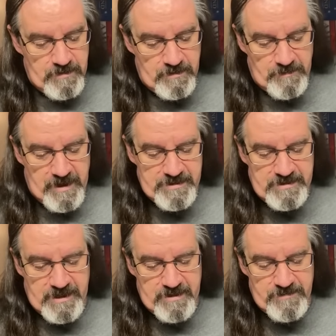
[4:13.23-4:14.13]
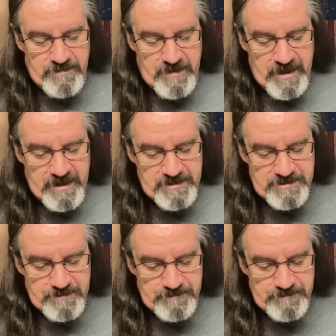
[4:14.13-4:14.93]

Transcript: by the name of Maat.